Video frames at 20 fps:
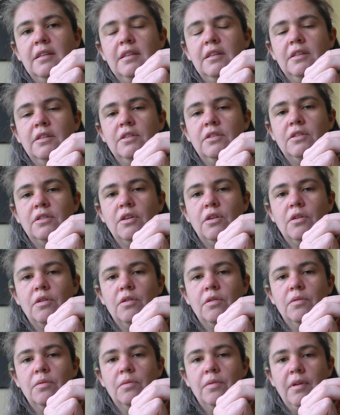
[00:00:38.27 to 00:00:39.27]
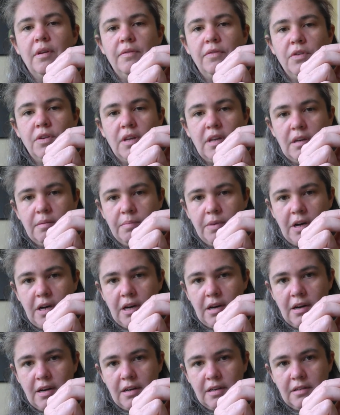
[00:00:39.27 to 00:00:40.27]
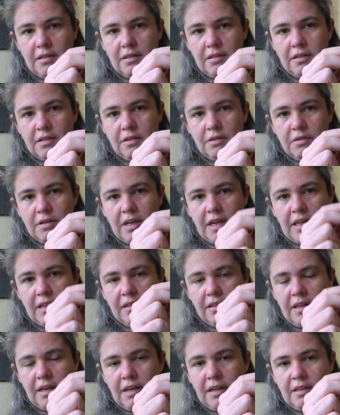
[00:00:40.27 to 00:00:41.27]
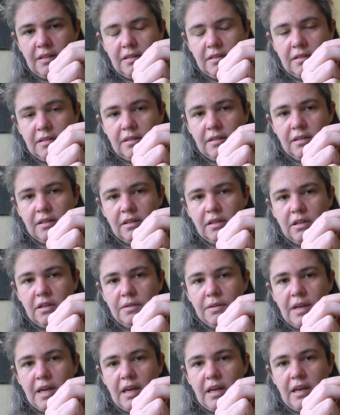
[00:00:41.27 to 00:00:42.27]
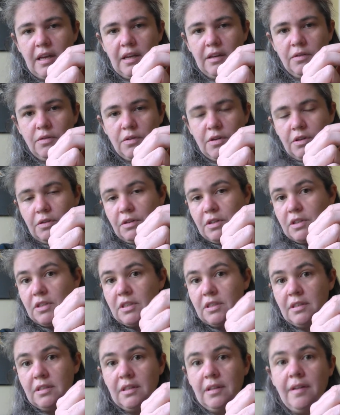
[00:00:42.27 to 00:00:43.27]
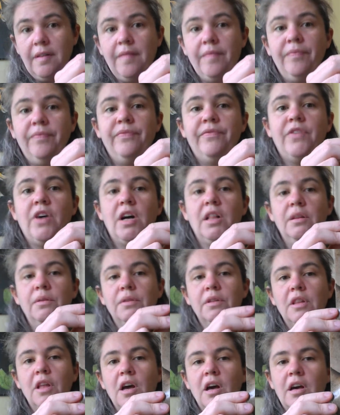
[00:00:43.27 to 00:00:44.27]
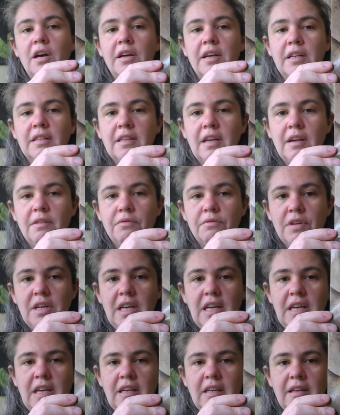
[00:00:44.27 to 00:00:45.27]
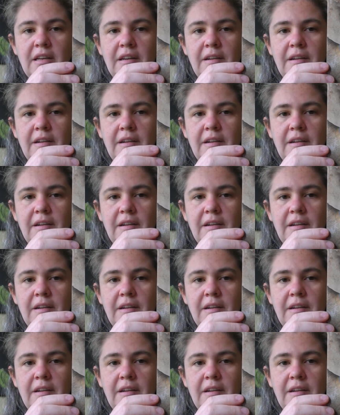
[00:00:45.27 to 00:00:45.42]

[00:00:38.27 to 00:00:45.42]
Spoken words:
So if you need to pause to go get this, go ahead, or you can just follow along as I read.